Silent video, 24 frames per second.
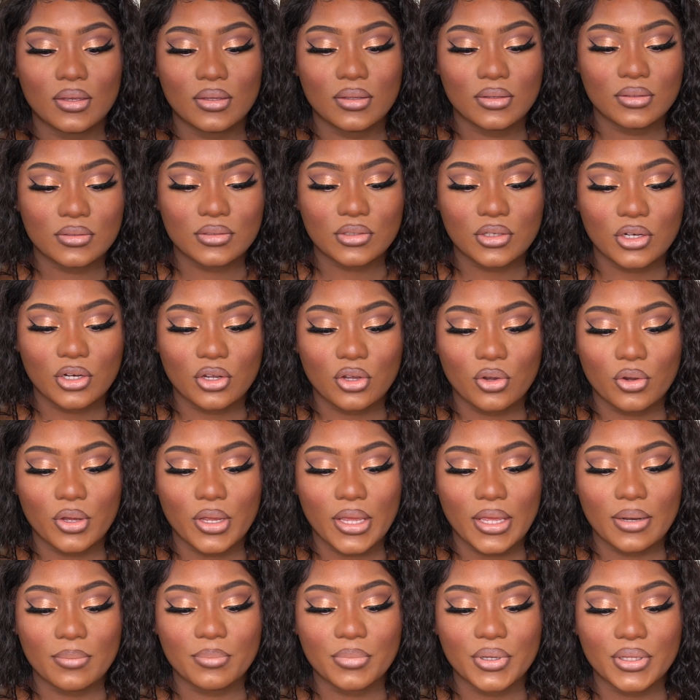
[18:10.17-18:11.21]
I'm just gonna go
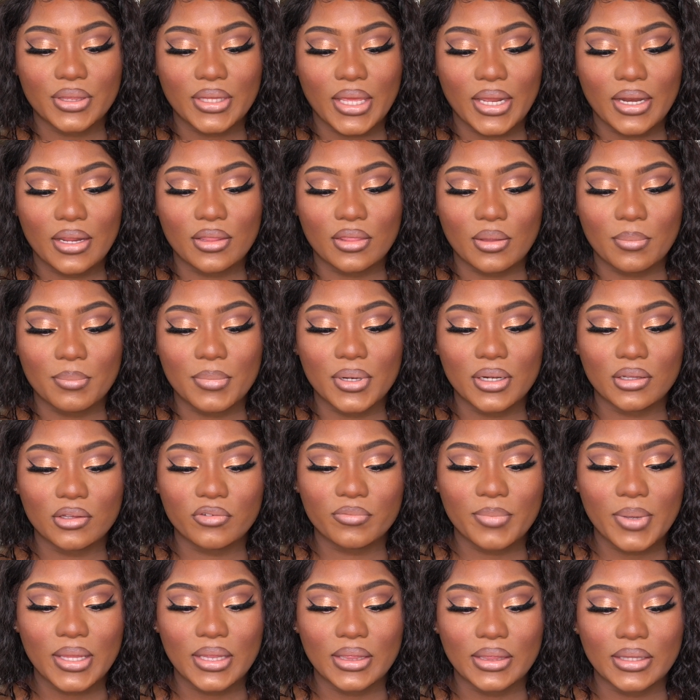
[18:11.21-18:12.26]
ahead and put that in the middle
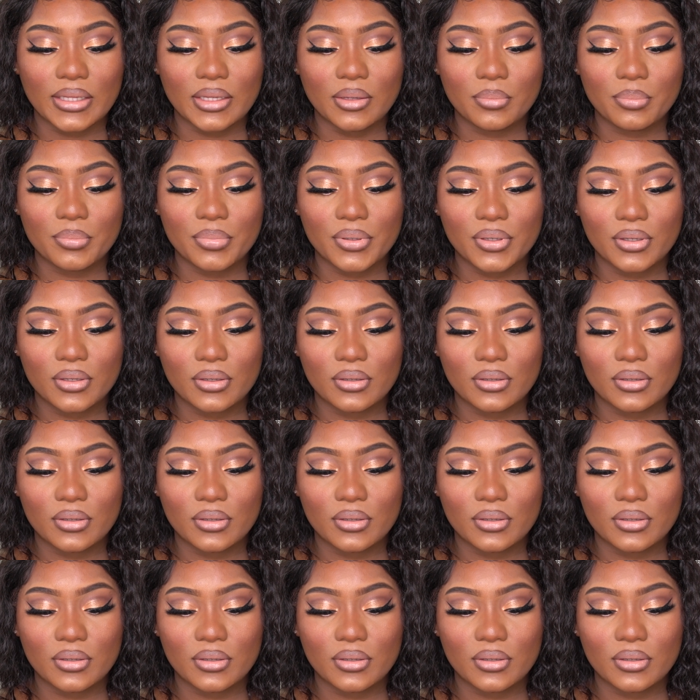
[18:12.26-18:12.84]
of my lip.